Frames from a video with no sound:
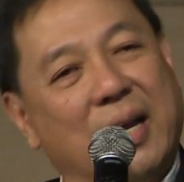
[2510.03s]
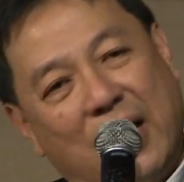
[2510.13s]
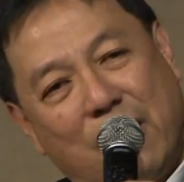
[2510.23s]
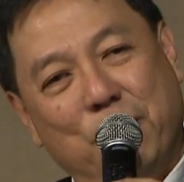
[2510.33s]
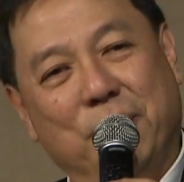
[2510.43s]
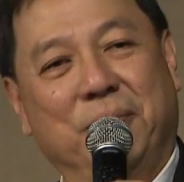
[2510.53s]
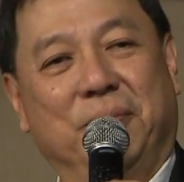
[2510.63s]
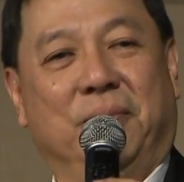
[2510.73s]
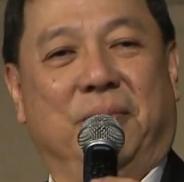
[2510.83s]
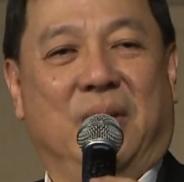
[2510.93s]
Come
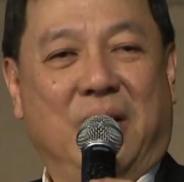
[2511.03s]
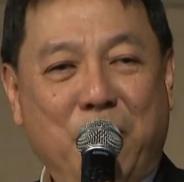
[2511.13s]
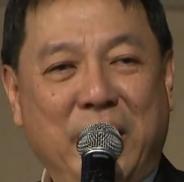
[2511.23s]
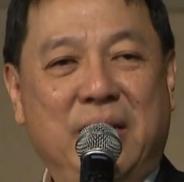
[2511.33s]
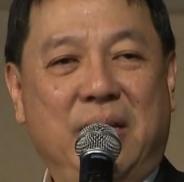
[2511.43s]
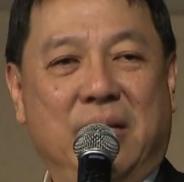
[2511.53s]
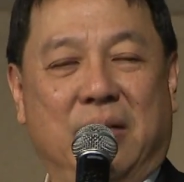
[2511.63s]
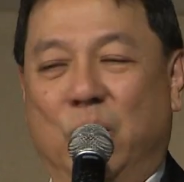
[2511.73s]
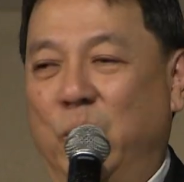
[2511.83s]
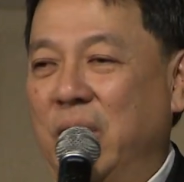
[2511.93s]
and
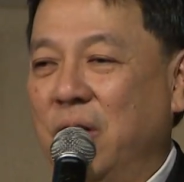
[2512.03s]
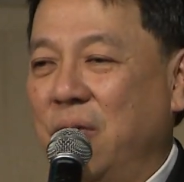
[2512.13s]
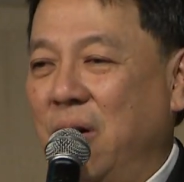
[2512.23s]
hear the word of